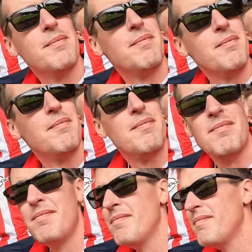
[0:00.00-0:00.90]

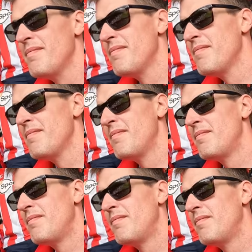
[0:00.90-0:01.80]

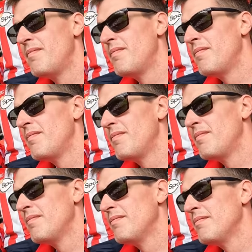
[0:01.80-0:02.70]

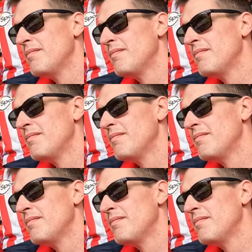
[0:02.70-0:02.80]
(not speaking)